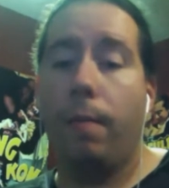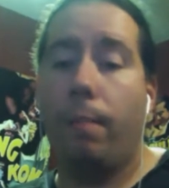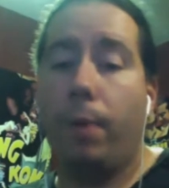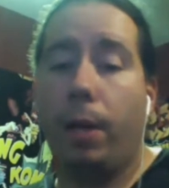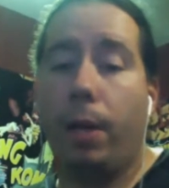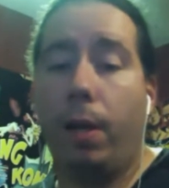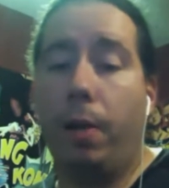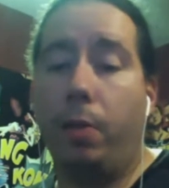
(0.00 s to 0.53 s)

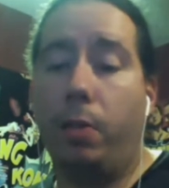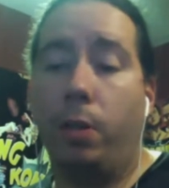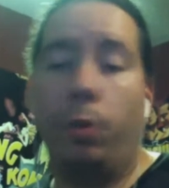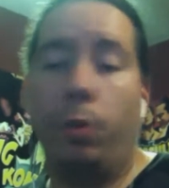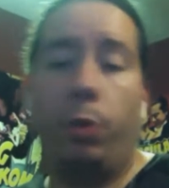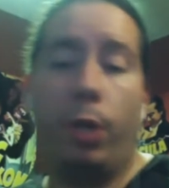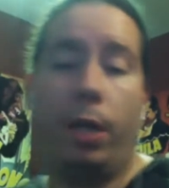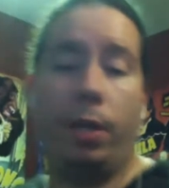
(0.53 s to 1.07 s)
But I also
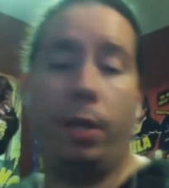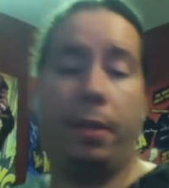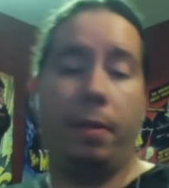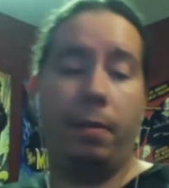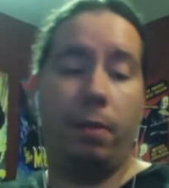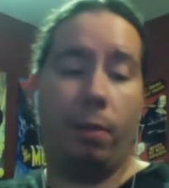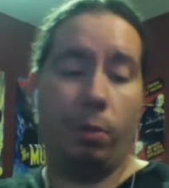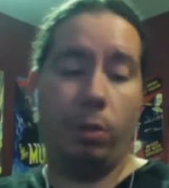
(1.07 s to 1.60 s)
think
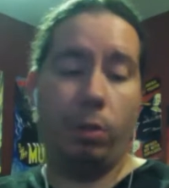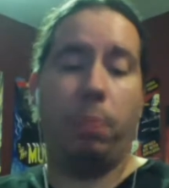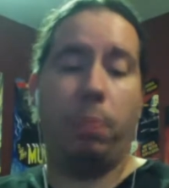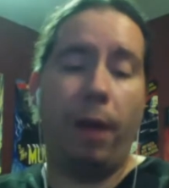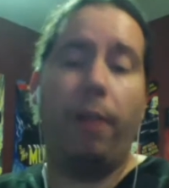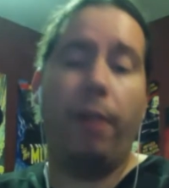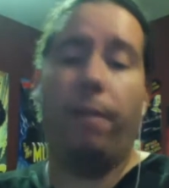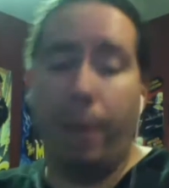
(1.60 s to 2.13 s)
that, you know,
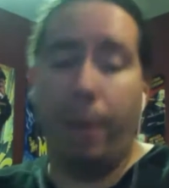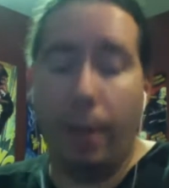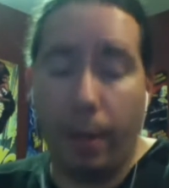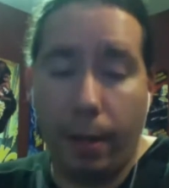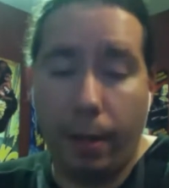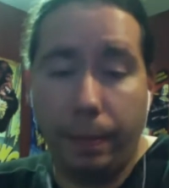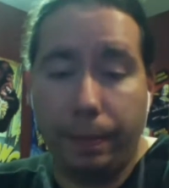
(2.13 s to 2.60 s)
Spotify,